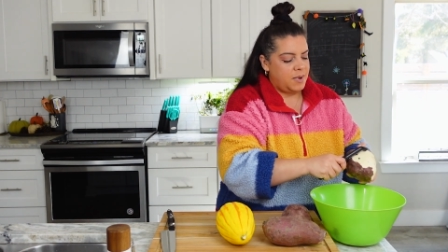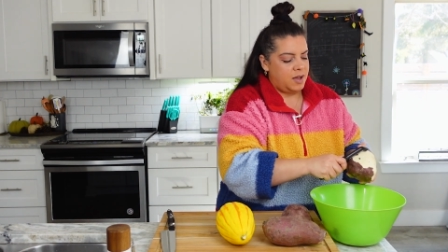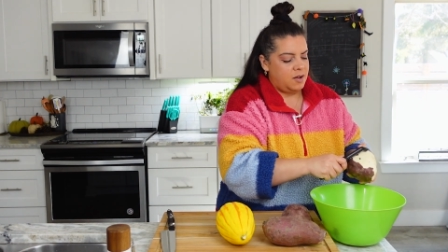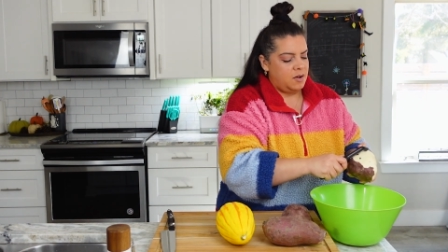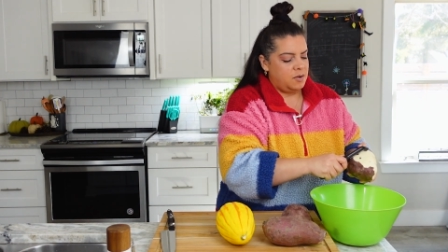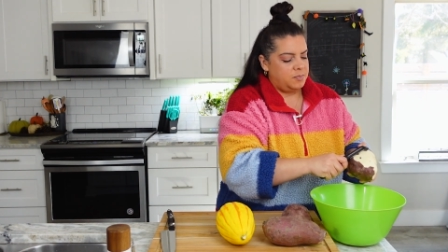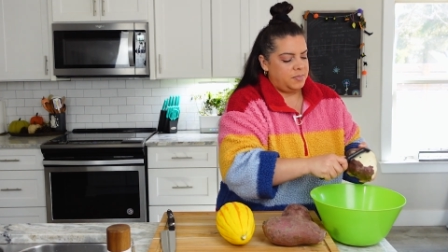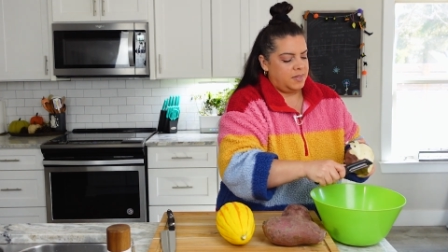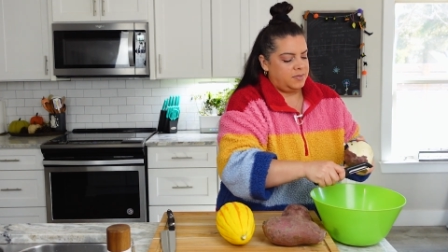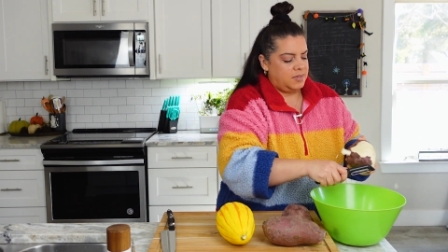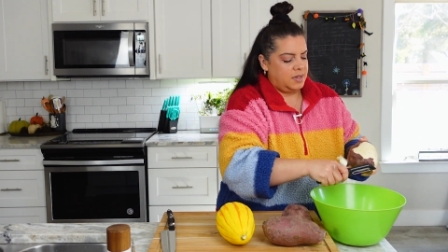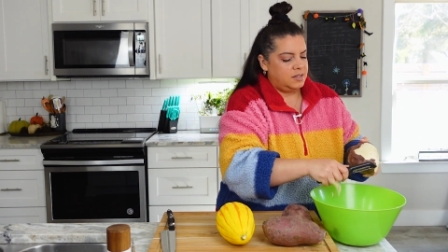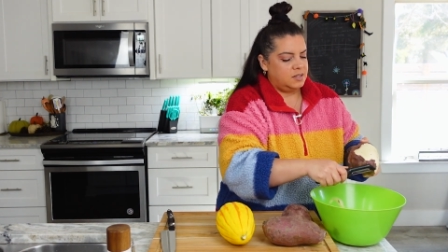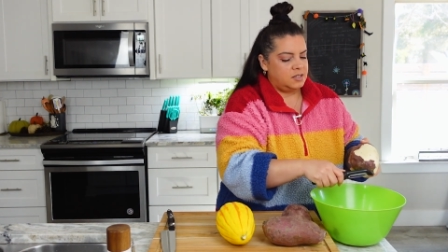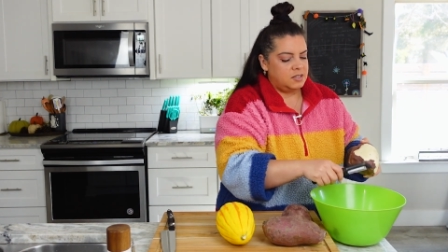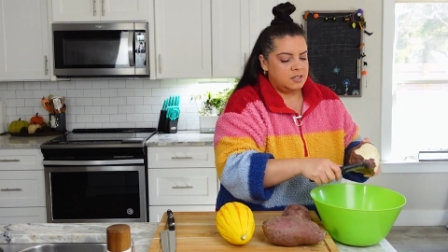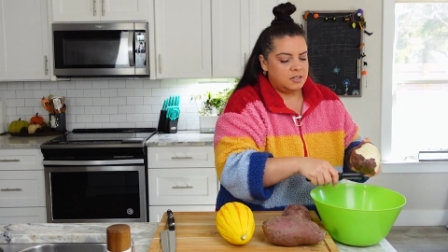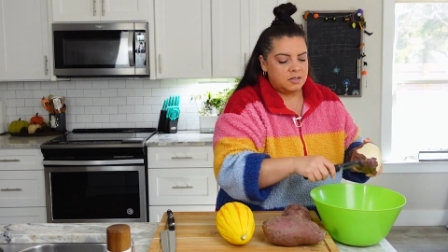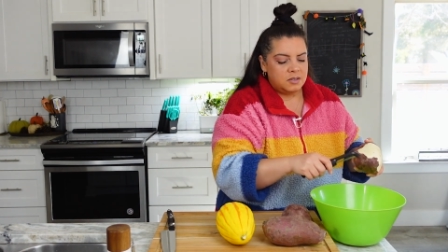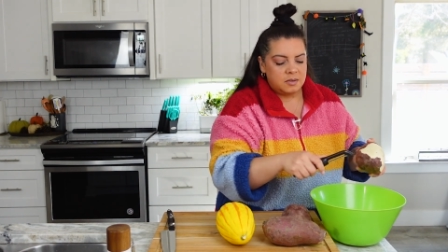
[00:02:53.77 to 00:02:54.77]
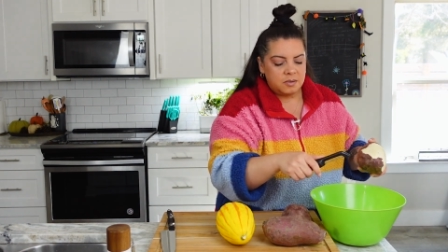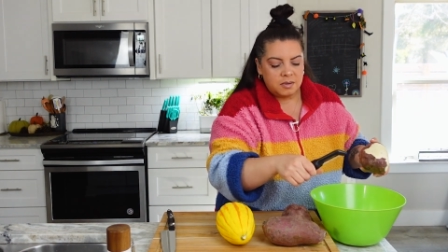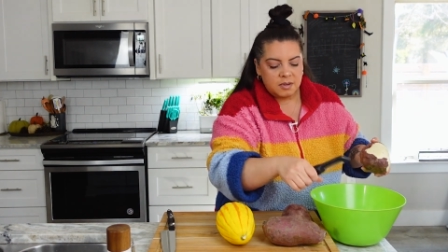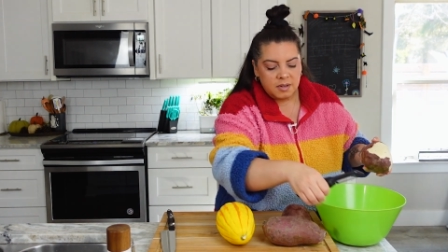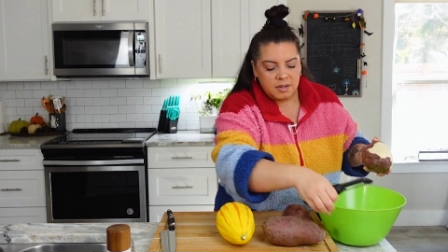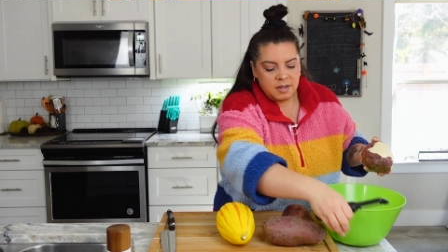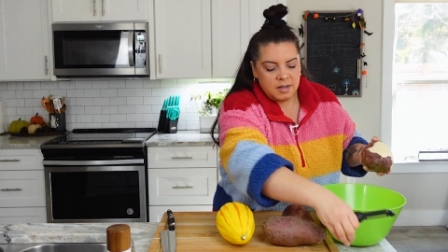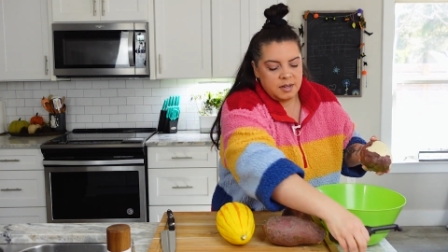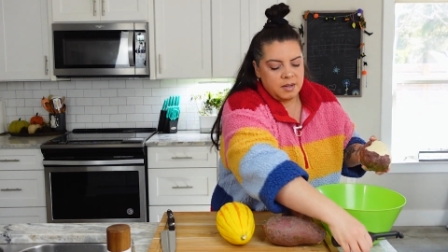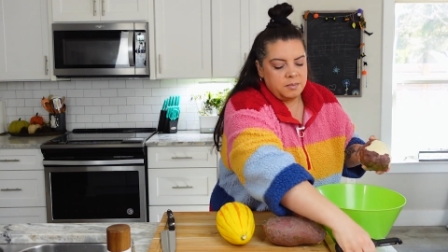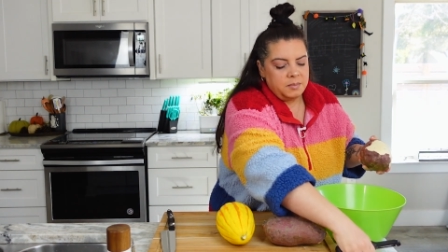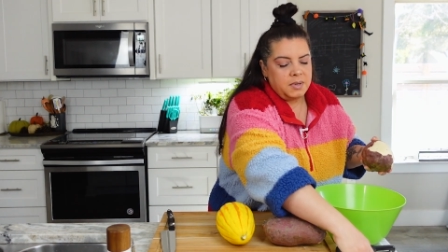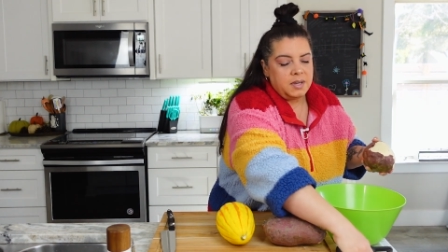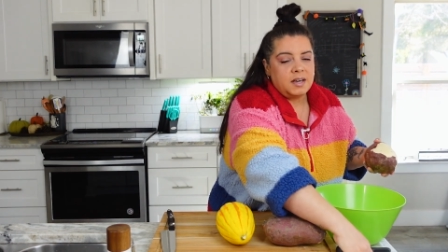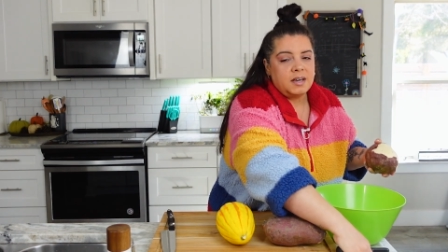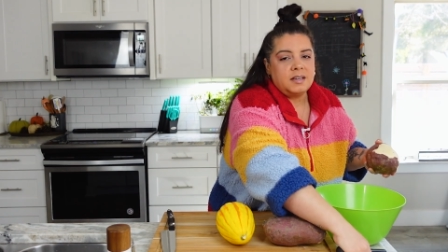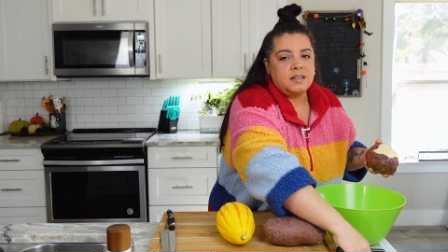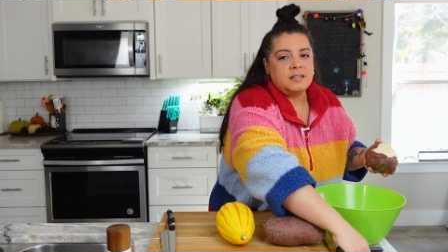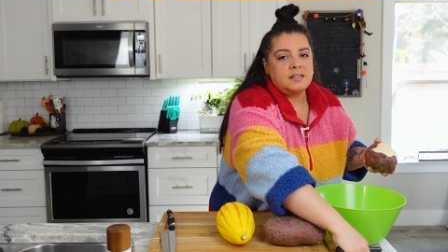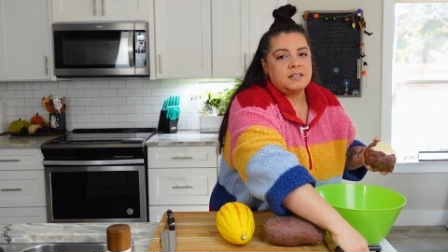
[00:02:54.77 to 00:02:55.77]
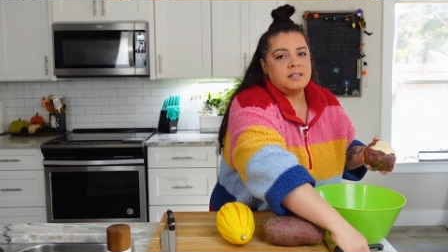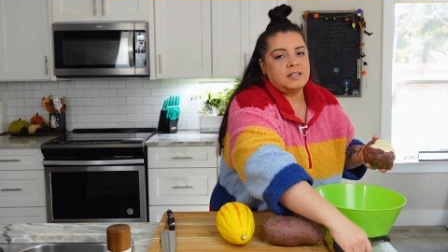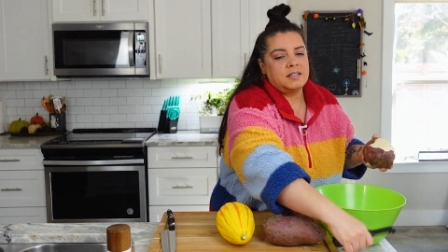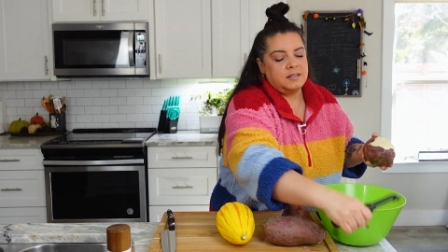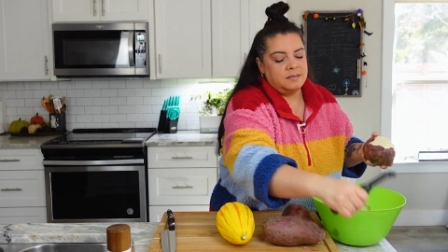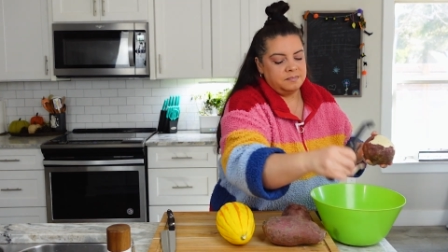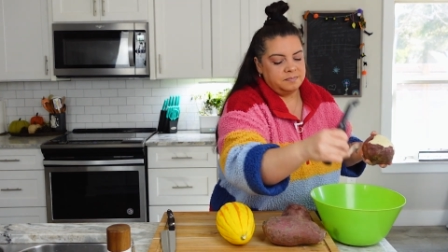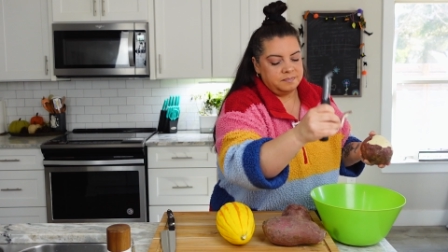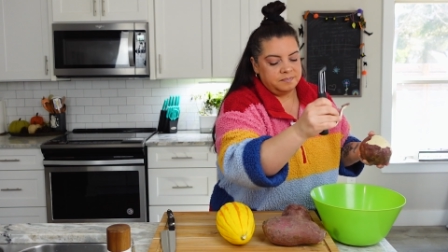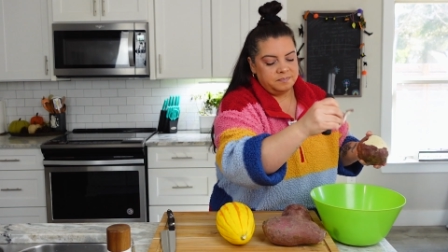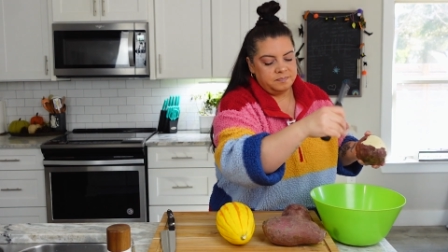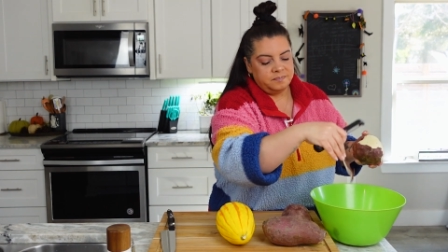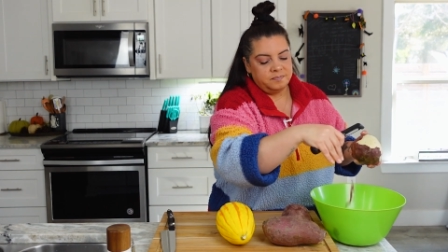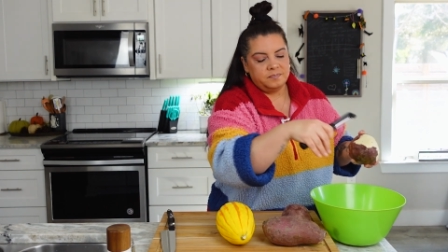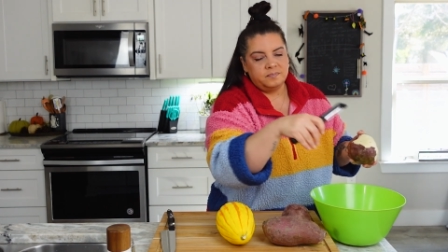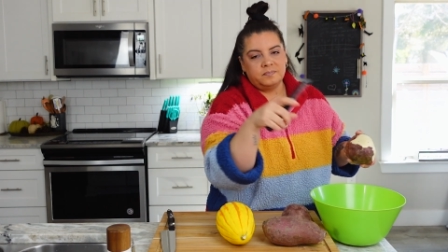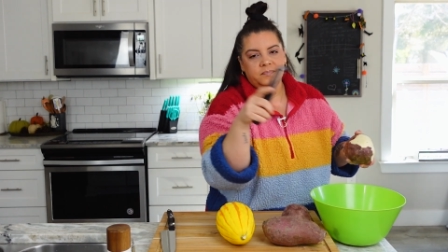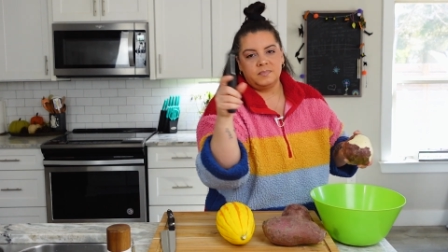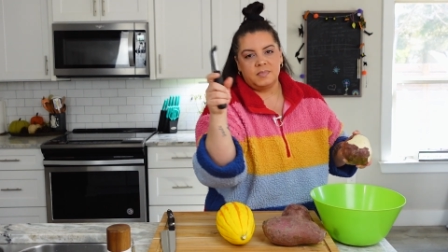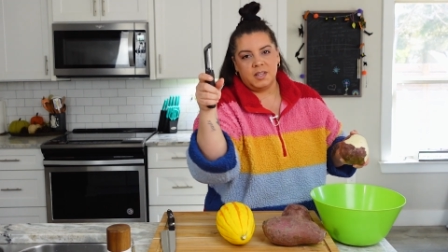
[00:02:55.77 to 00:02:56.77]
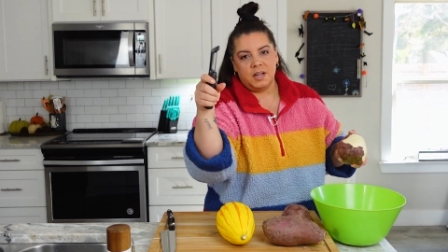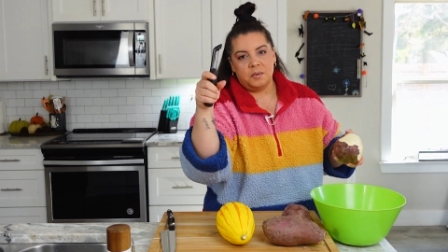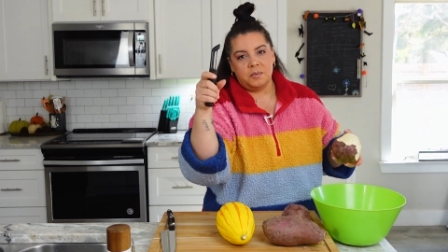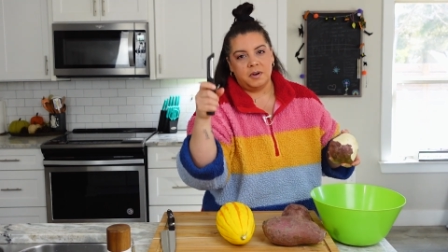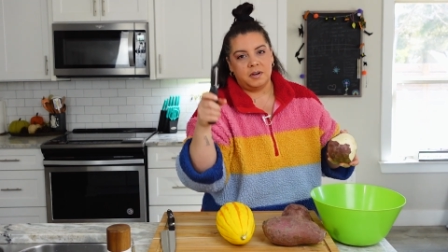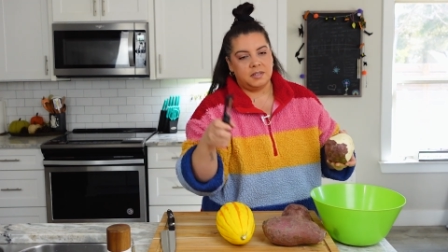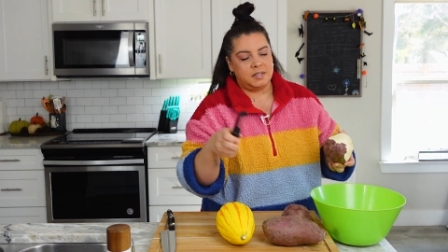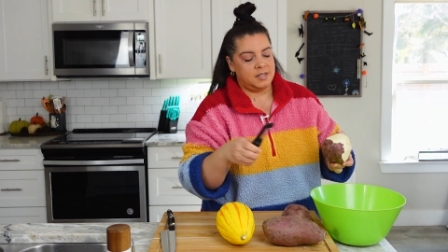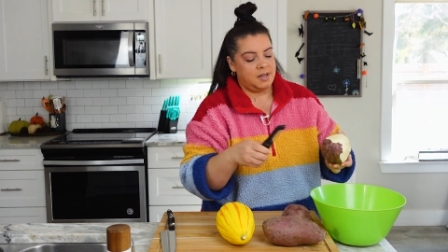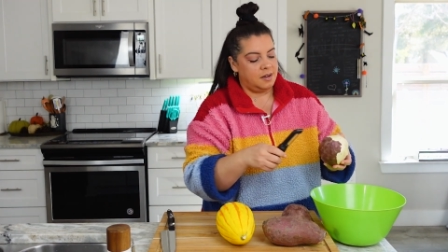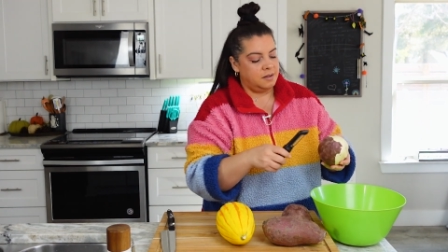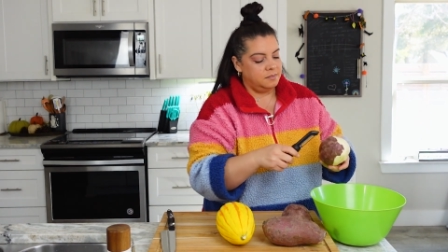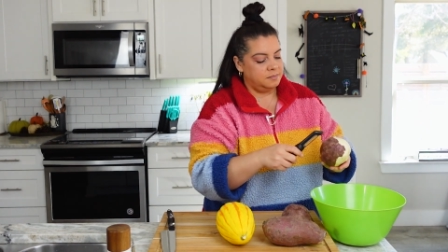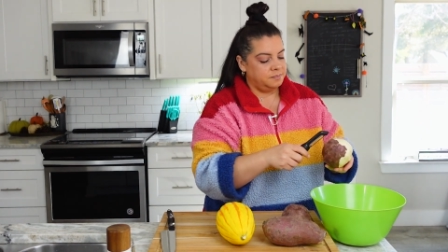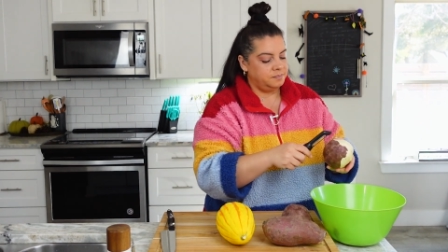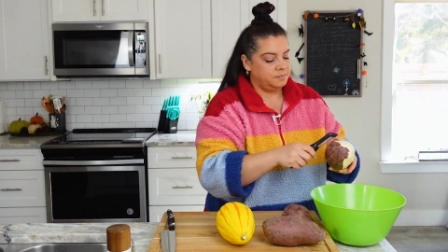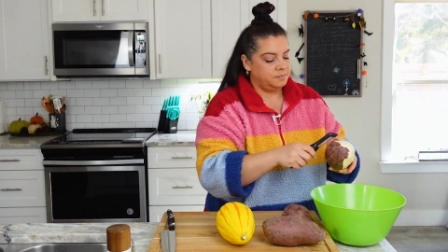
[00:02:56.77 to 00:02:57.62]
I hope that they do because they're where it's at.